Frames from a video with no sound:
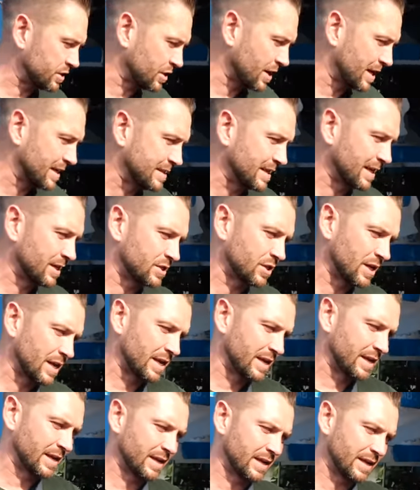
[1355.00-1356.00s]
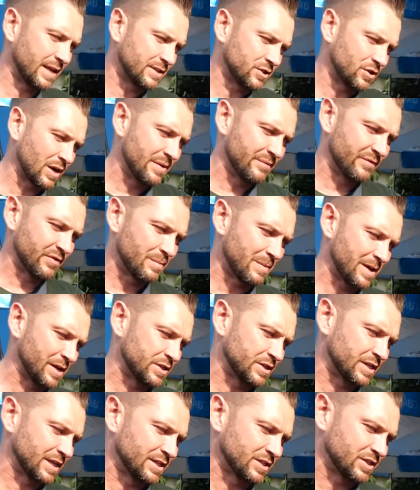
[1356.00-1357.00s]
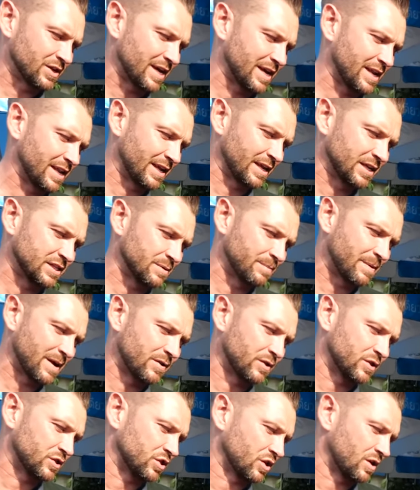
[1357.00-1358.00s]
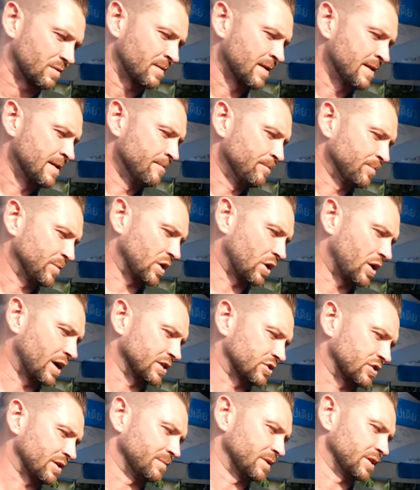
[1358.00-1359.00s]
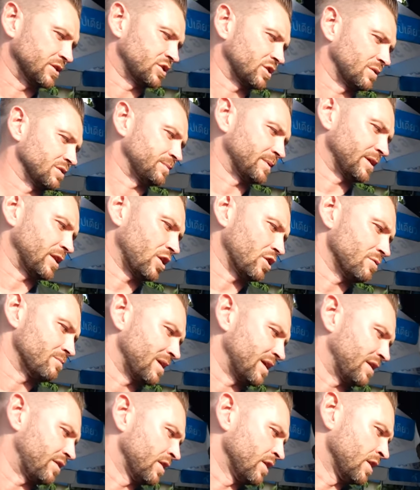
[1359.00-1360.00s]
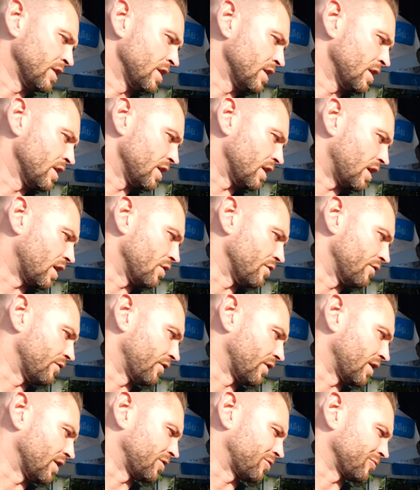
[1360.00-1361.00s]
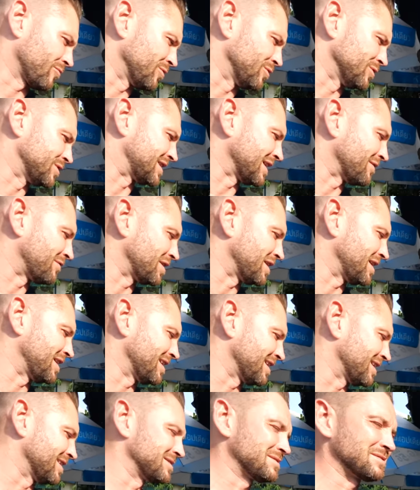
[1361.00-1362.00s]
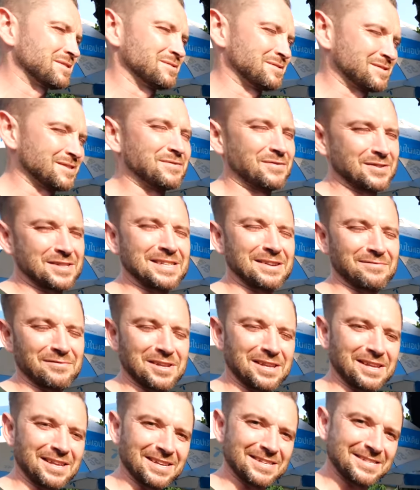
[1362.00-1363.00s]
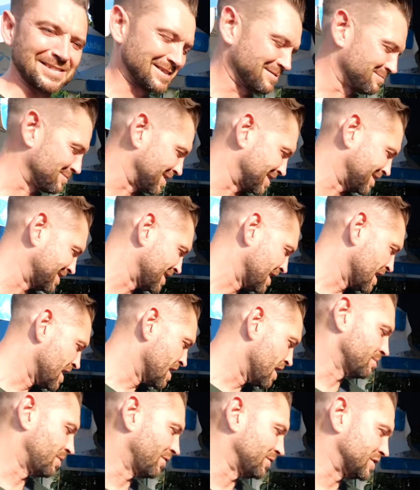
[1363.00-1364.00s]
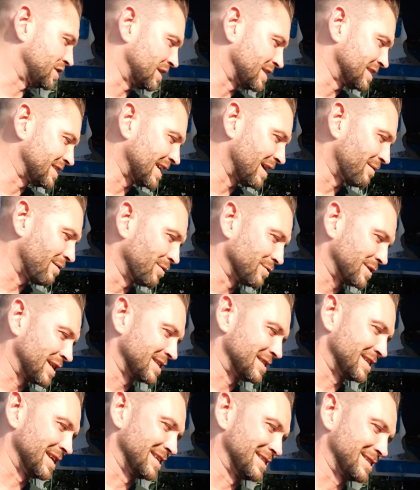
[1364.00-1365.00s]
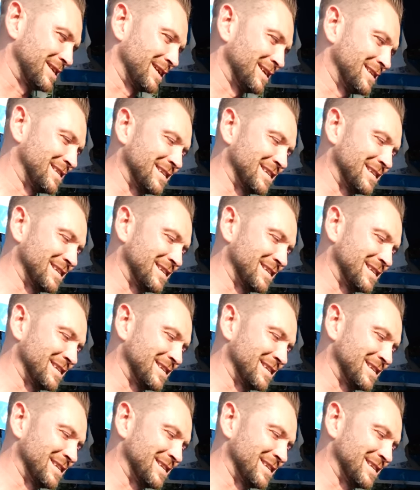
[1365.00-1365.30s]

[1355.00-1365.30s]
signs outside and it, has got information in Thai and English about the shop. The okay. ice cream that shop's been homemade over through 70 years, so just for 70 years. Wow. But obviously, you can see how old this is. This